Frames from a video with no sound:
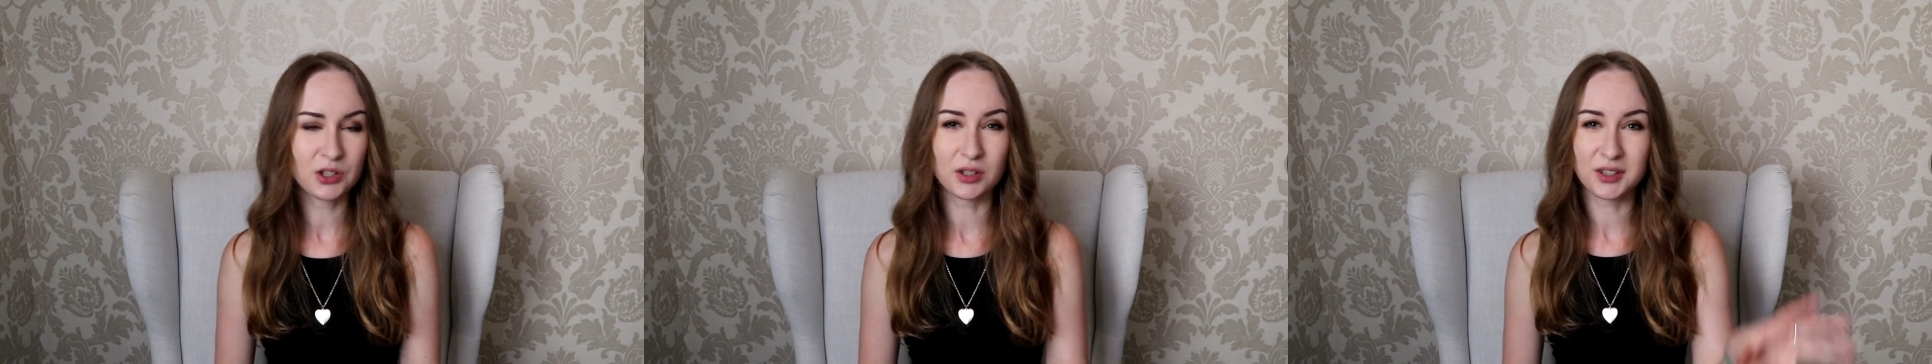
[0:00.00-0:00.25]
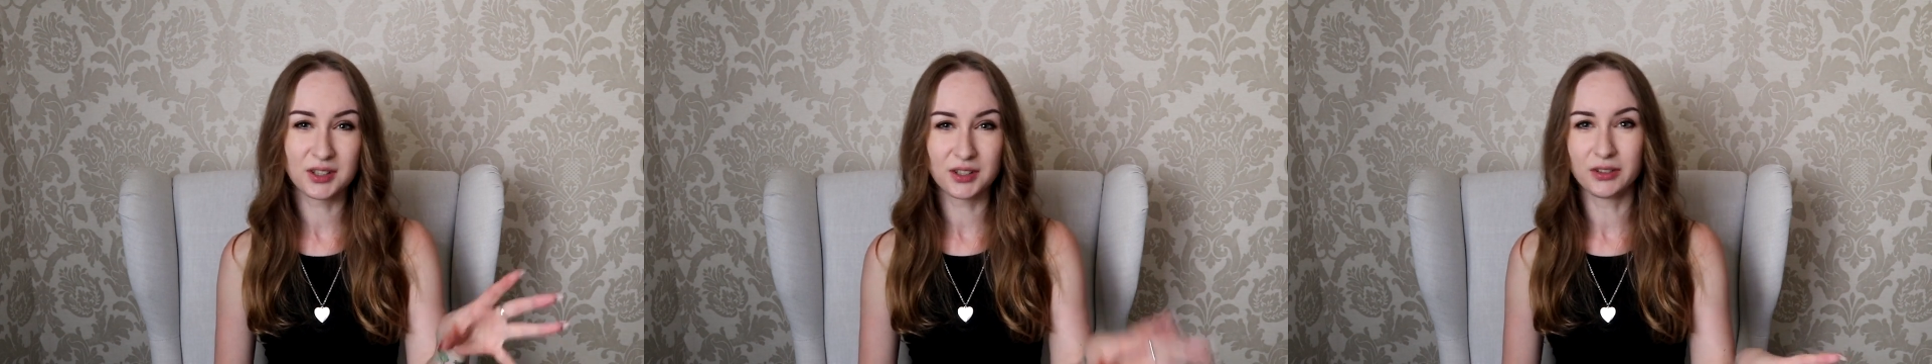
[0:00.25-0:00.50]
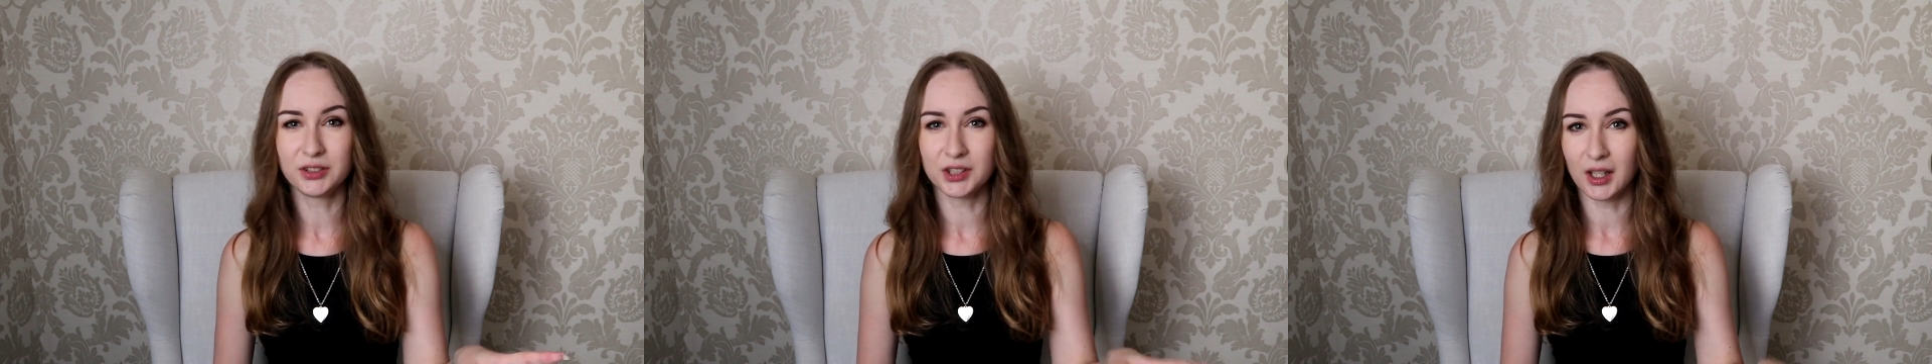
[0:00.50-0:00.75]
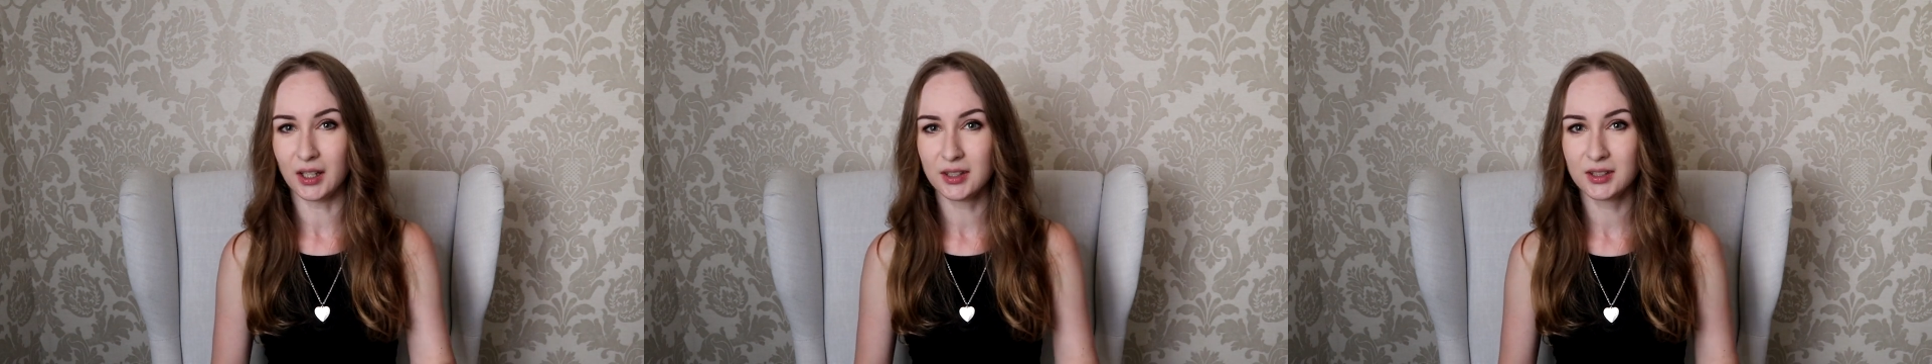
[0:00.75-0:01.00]
it's still
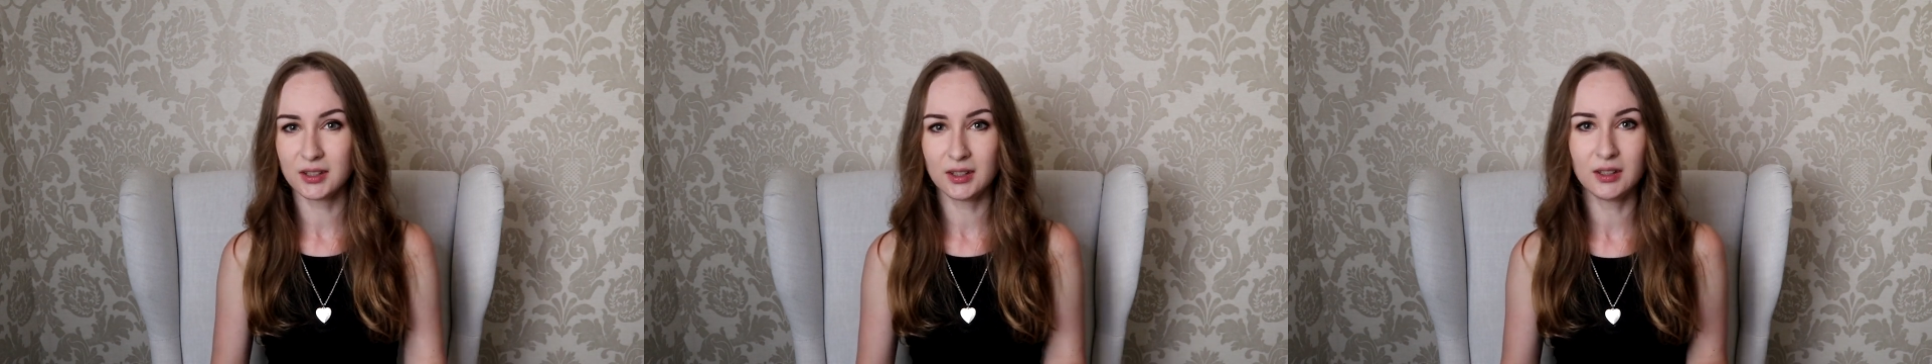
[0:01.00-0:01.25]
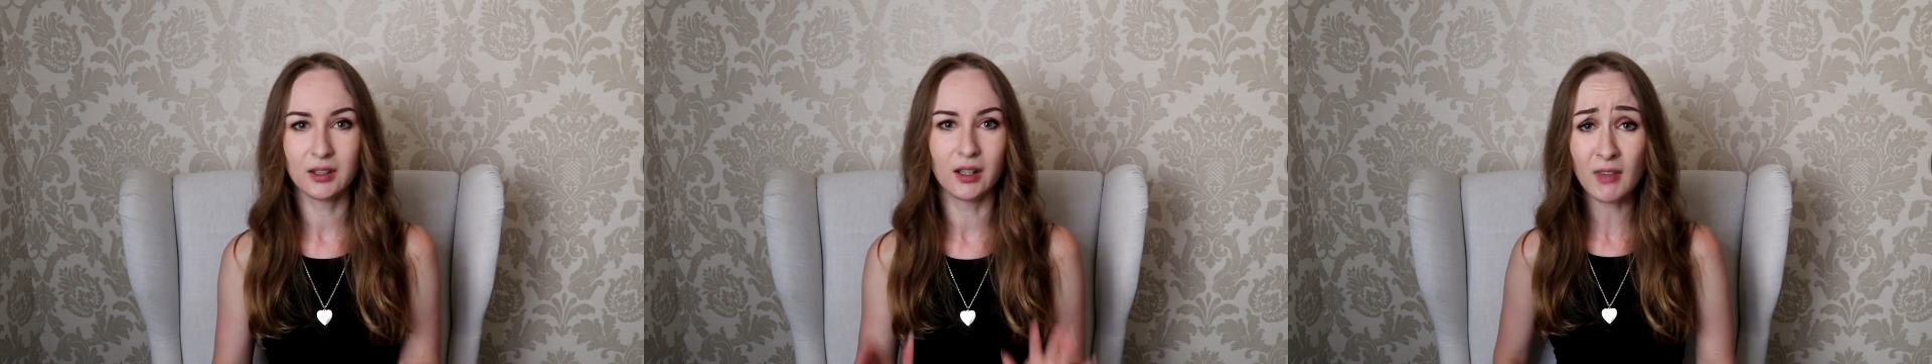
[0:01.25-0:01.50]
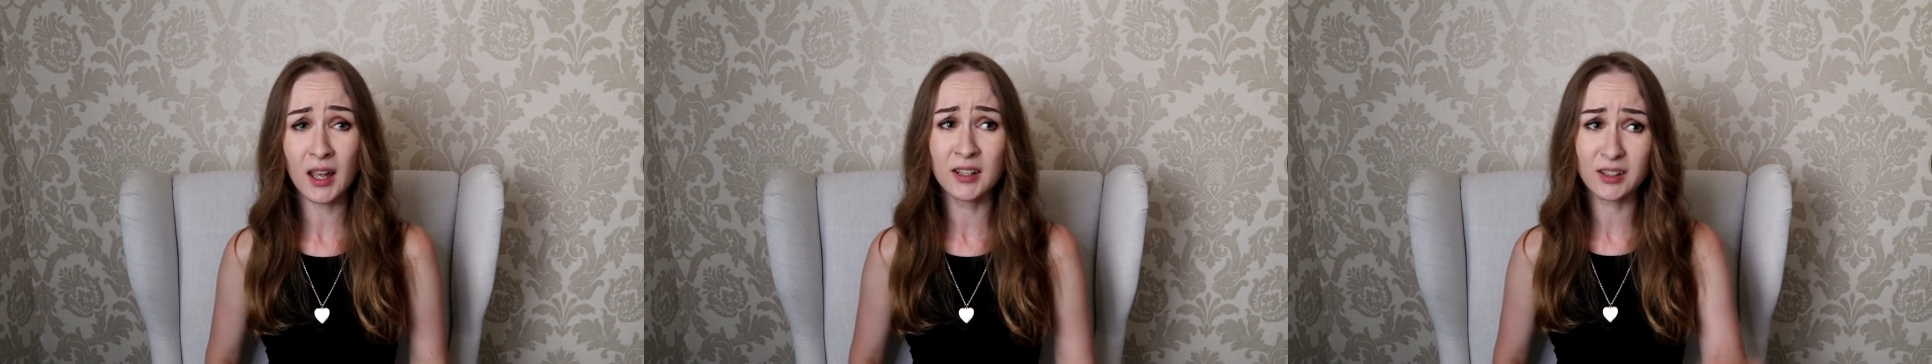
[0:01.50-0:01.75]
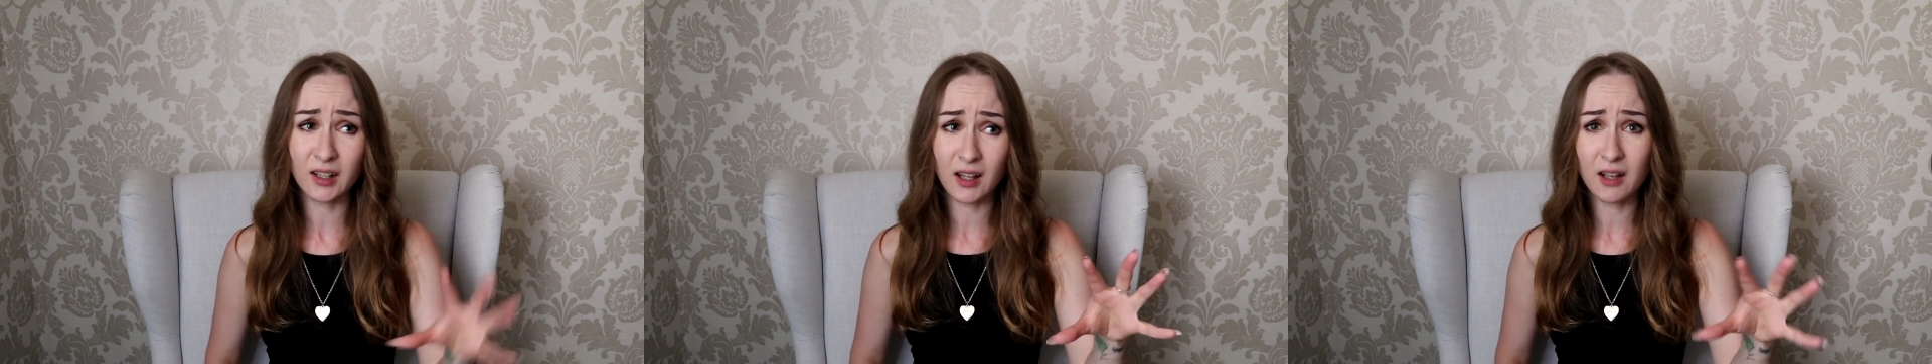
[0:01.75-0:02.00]
tasty and
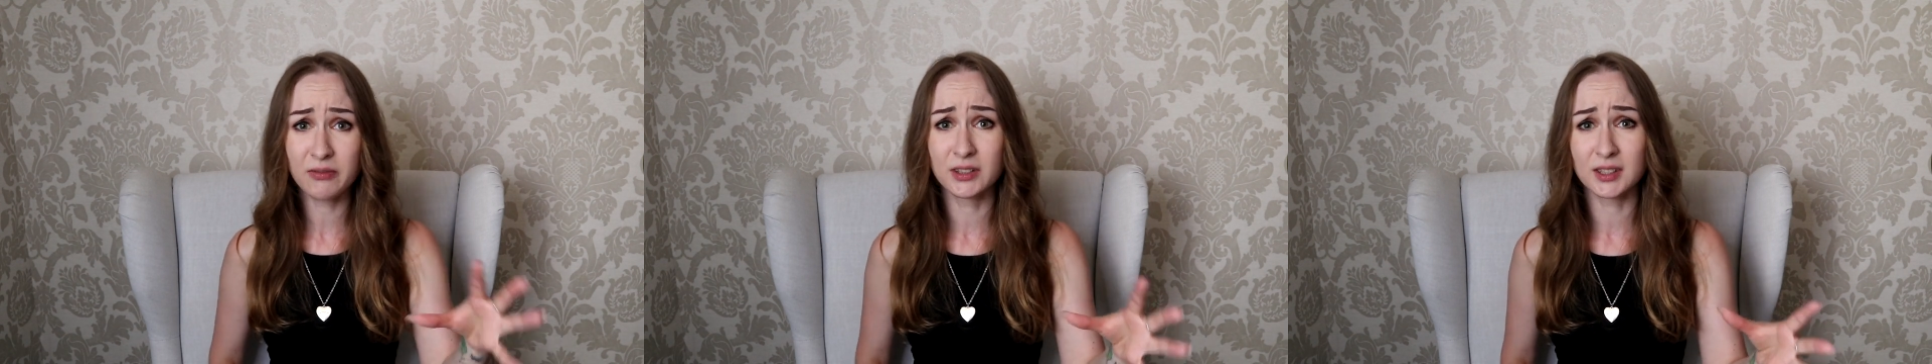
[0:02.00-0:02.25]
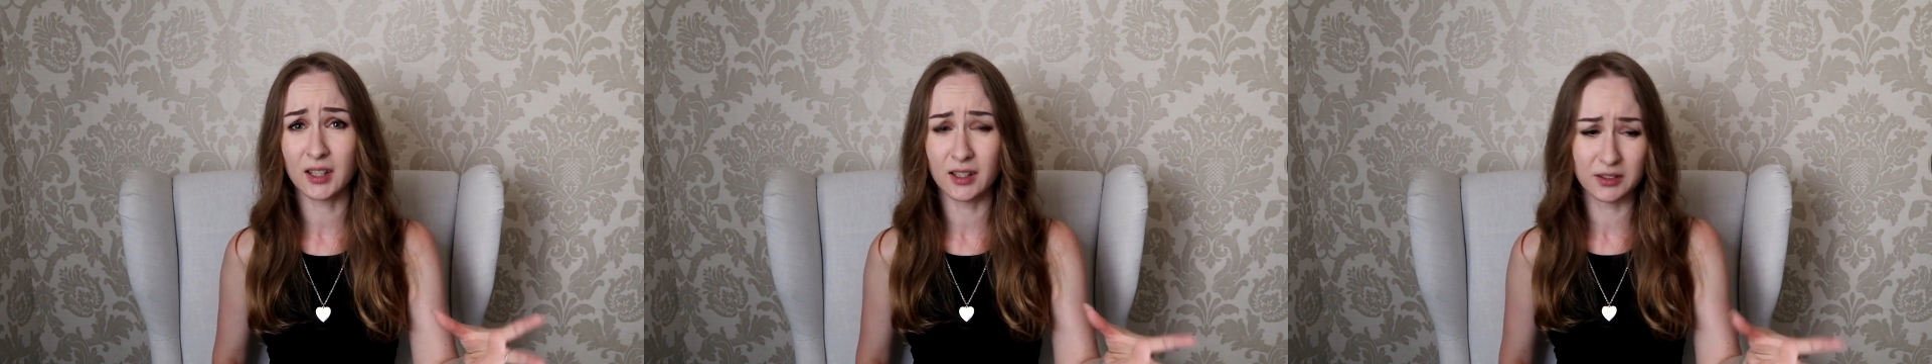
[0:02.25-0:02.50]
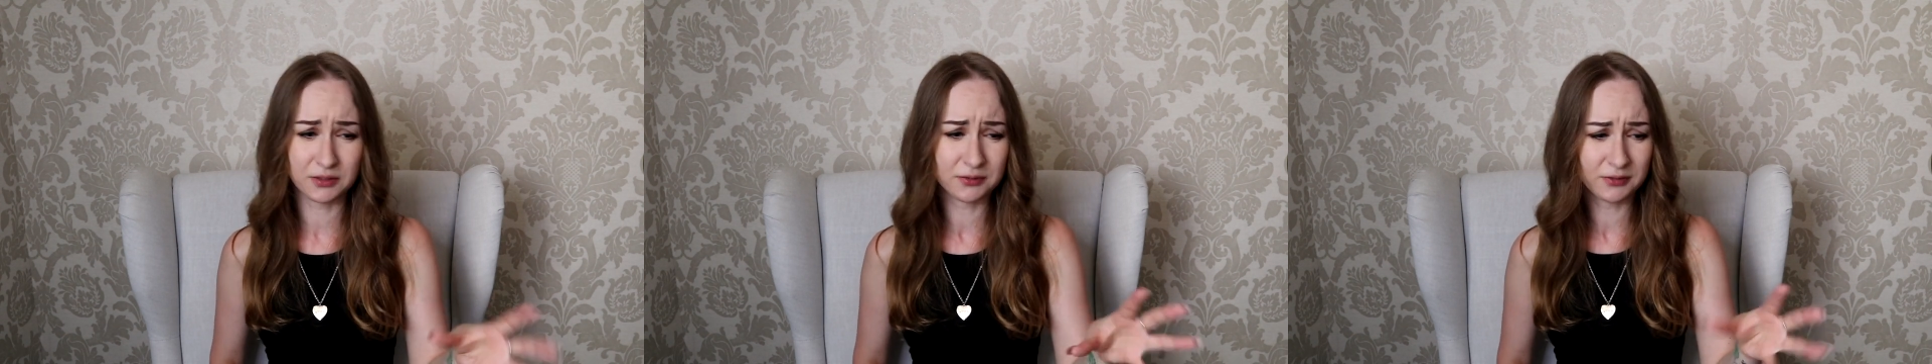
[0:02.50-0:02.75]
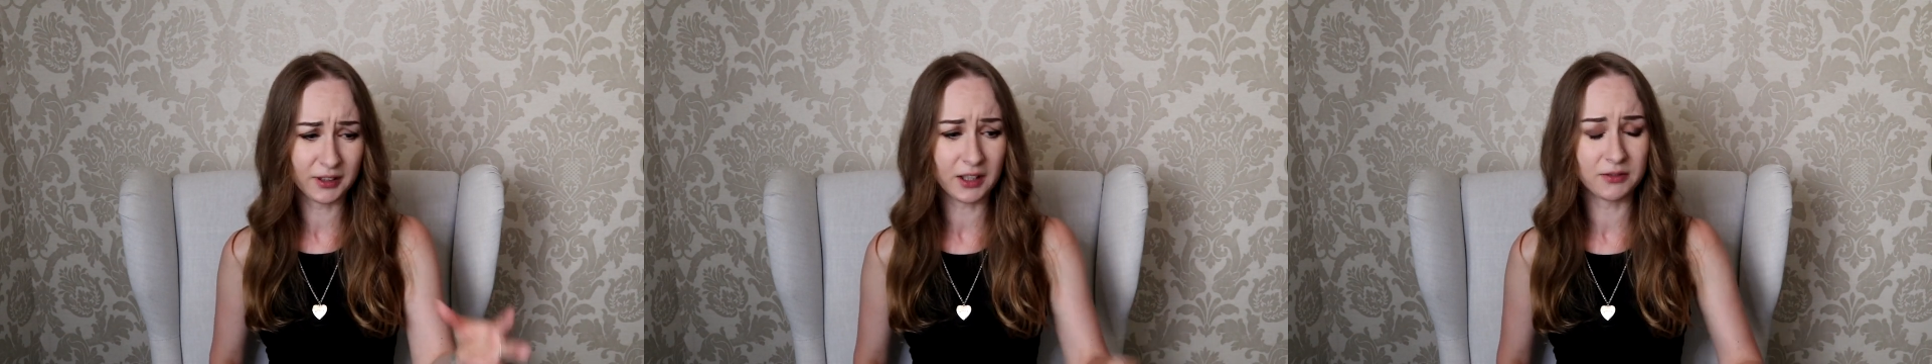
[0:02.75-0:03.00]
I love this kind of
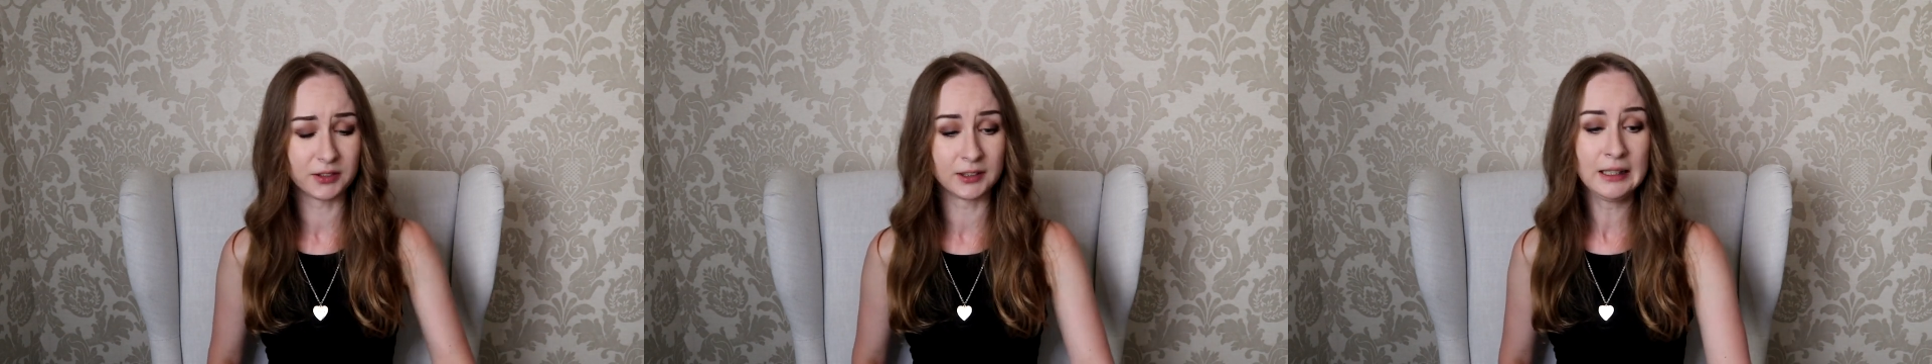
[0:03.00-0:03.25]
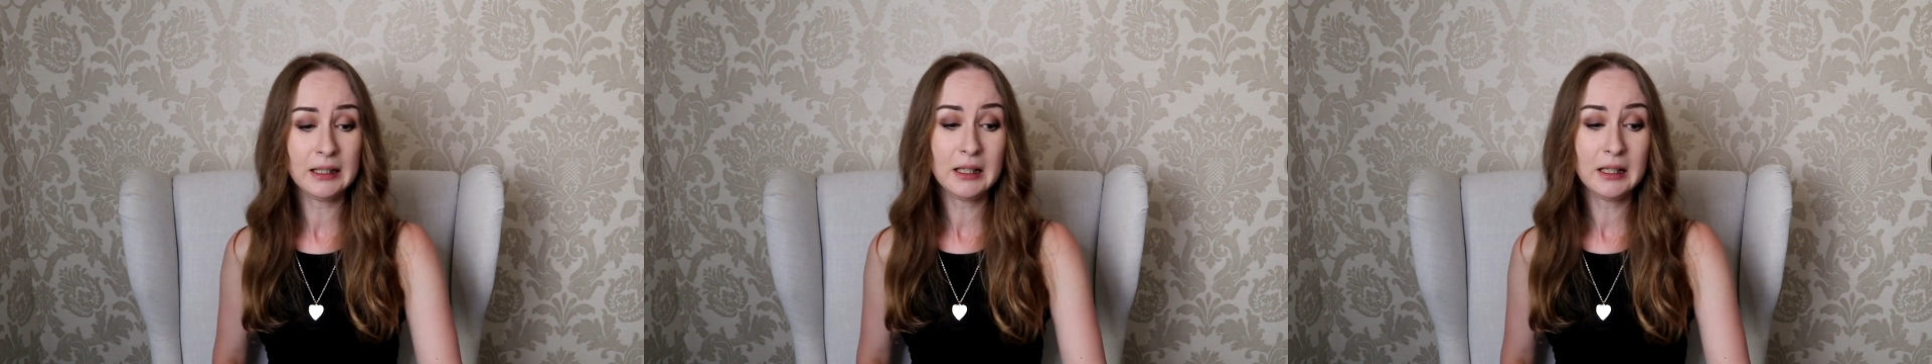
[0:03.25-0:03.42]
flavor.